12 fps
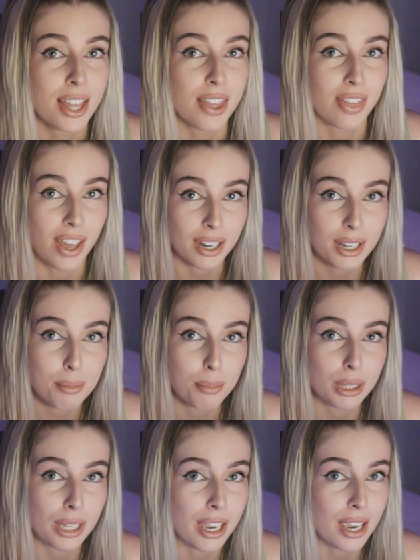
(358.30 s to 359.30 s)
that can
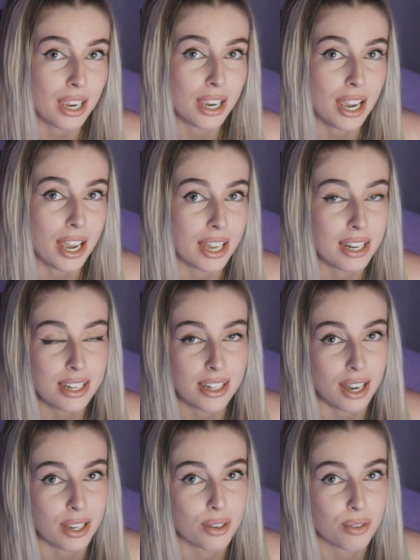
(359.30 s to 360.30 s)
play any
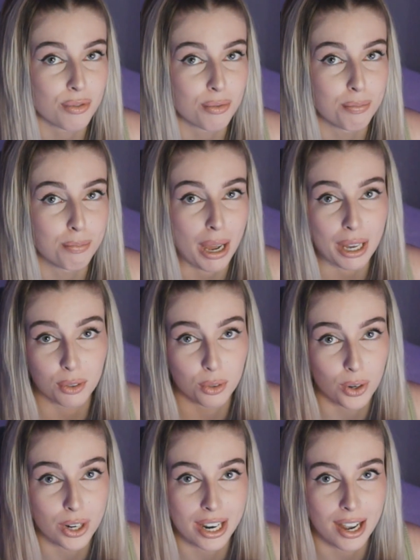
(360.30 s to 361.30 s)
kind of battle
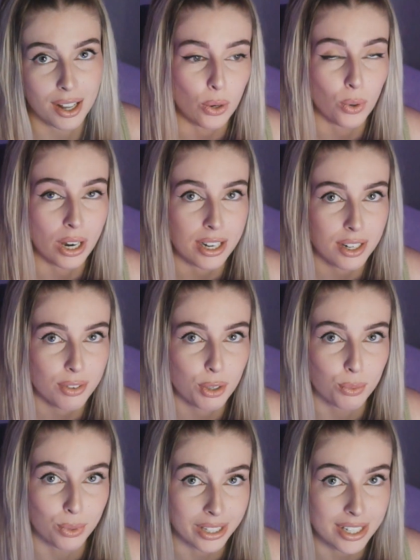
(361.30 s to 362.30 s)
royale or any of the
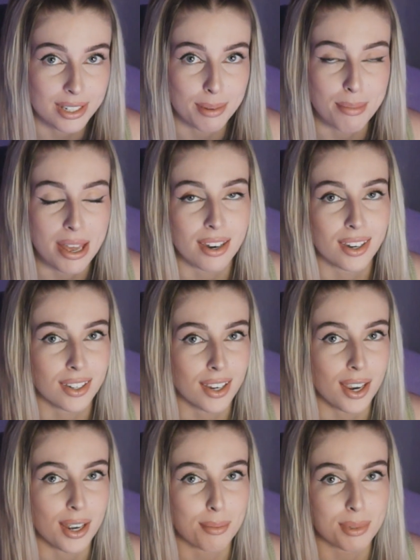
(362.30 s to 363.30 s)
really demanding
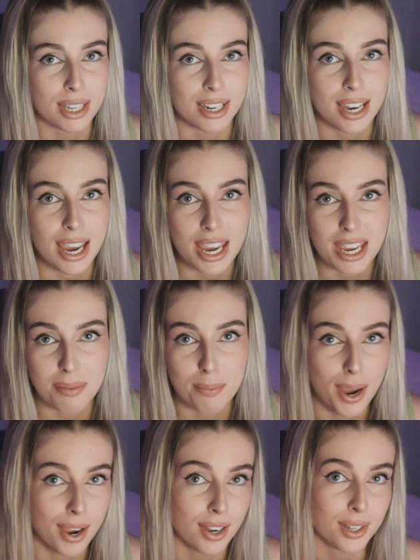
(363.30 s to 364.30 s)
games like
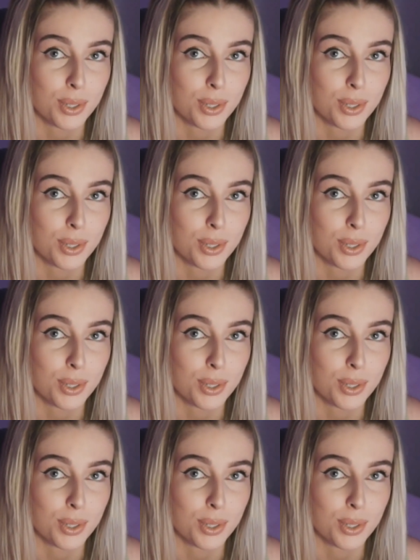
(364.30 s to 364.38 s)
Apex,